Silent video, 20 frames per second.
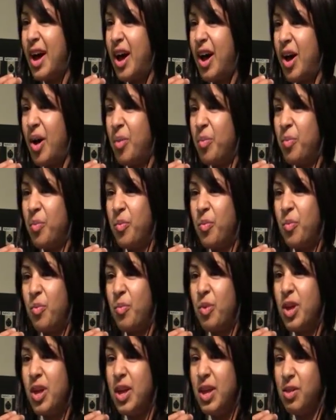Um,
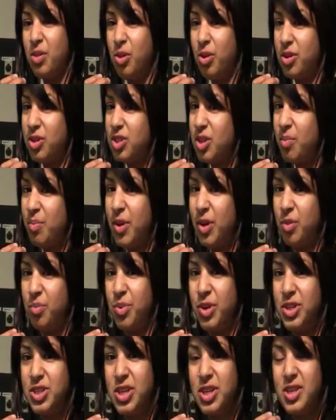we look to
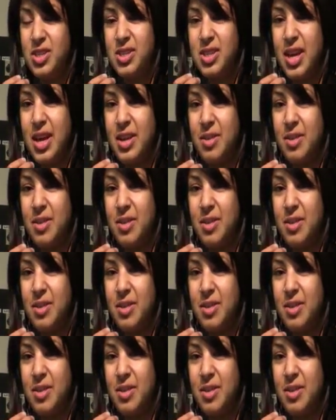build bridges